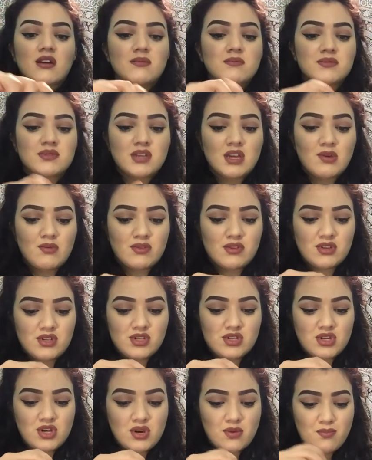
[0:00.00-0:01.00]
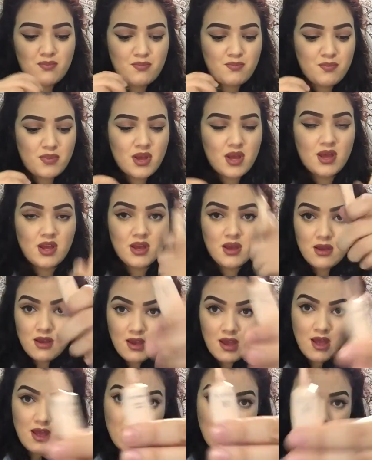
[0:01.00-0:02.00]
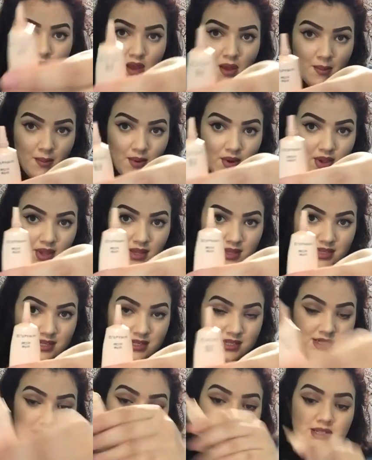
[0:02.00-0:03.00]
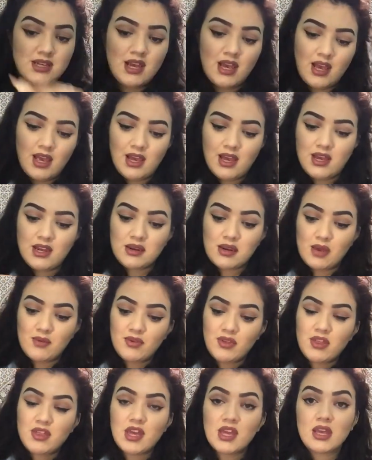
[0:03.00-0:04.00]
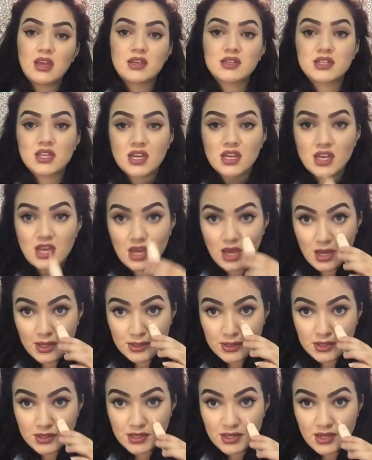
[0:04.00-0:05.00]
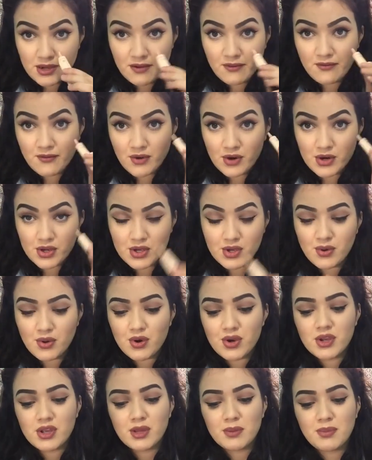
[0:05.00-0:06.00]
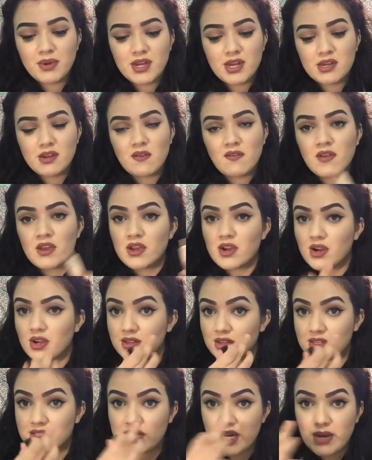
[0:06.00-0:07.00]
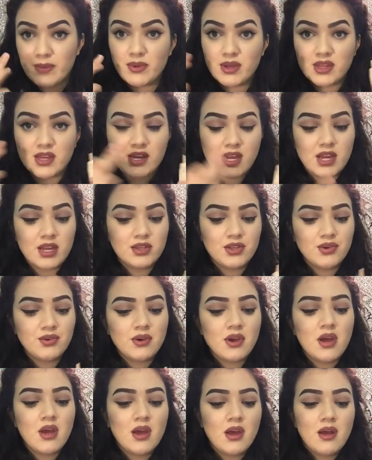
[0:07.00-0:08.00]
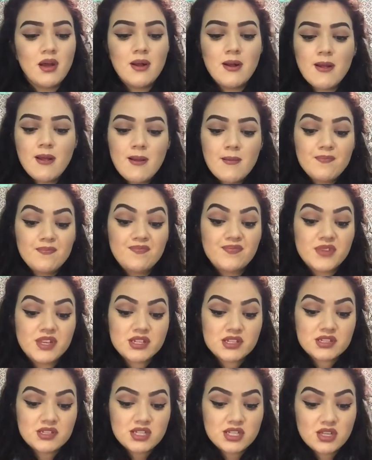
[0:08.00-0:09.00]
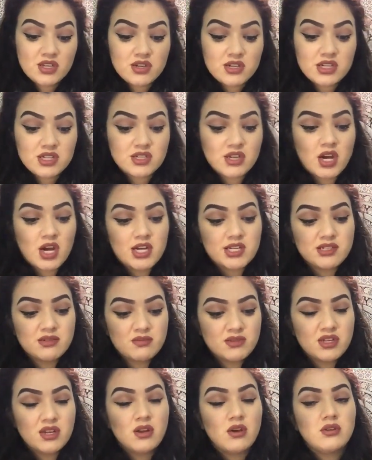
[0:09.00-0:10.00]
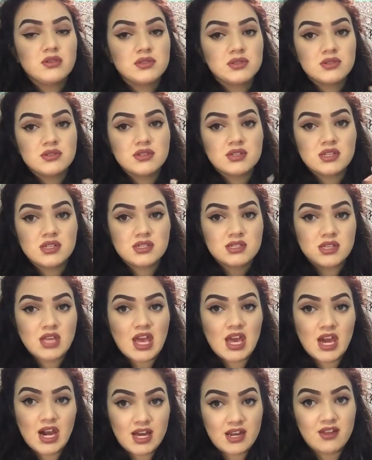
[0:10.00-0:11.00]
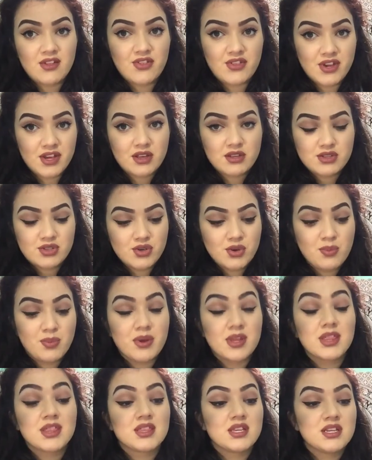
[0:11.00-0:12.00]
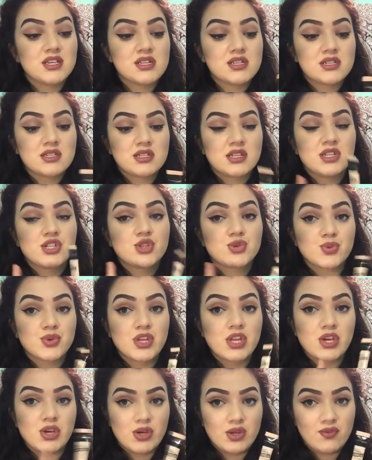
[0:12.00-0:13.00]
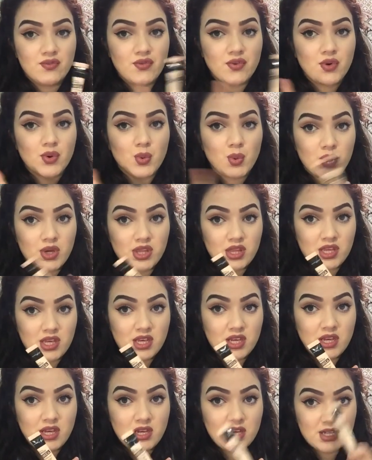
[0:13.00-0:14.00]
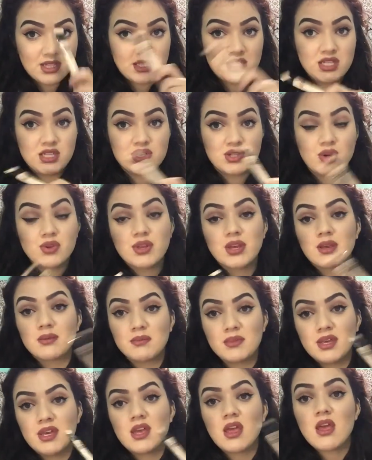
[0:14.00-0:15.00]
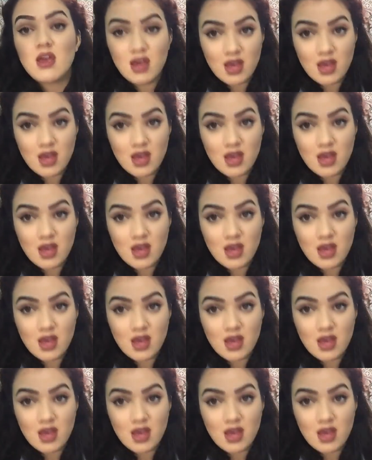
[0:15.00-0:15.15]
comes like with a sharp point like this. And I really like it because it can get under there for you, or you can put it on your finger and like dab it like I do. This concealer is awesome. It also is like kind of thick too, but this is really good for oily T-zone like me,